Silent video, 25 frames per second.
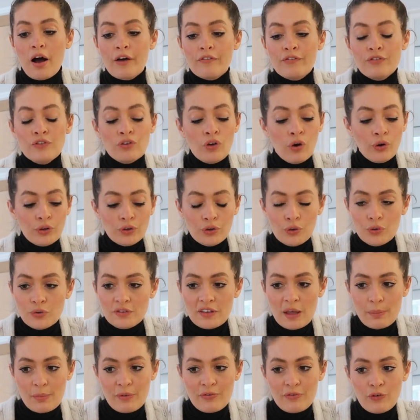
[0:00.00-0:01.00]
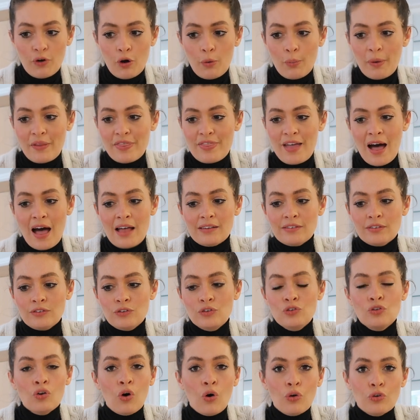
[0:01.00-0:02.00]
I've not used that before, but
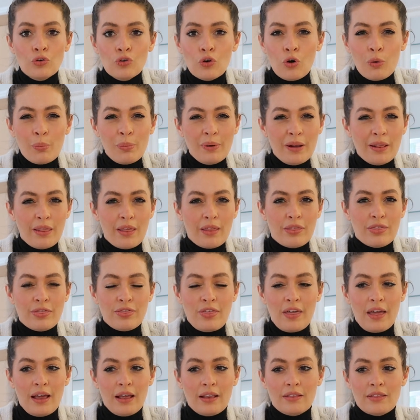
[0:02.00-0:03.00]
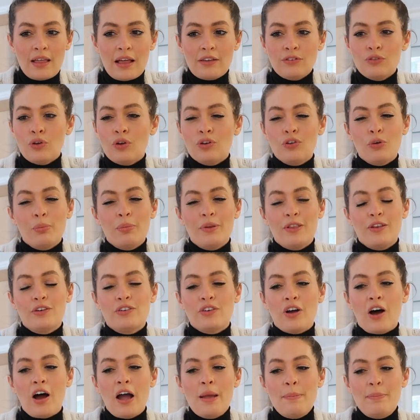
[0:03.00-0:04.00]
that's not normally the thing, that's not normally
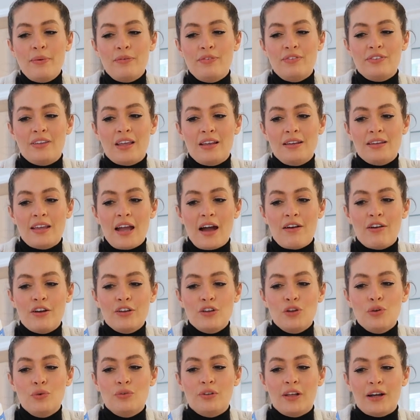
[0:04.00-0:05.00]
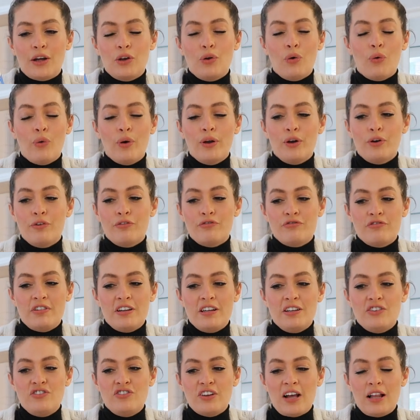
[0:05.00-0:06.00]
the type of skincare I use, like an
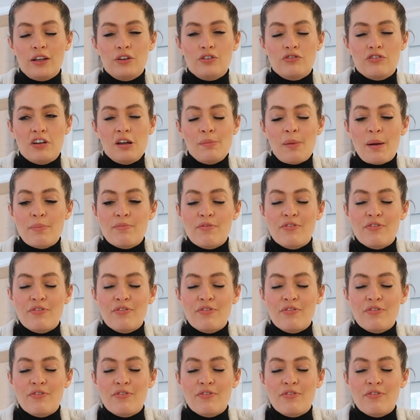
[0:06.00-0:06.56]
oil-free gel cream.